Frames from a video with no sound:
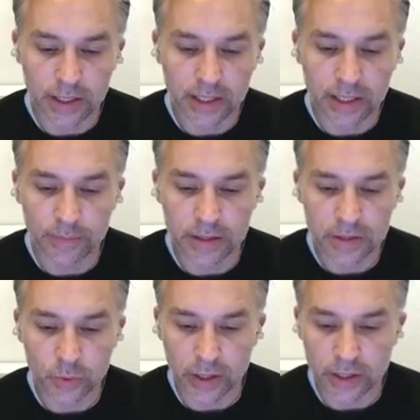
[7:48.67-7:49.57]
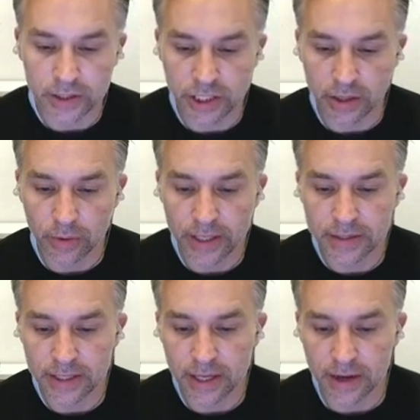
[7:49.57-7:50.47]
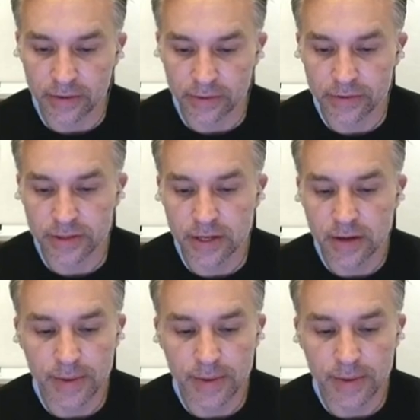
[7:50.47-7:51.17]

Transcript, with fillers: keep this one, generate the others,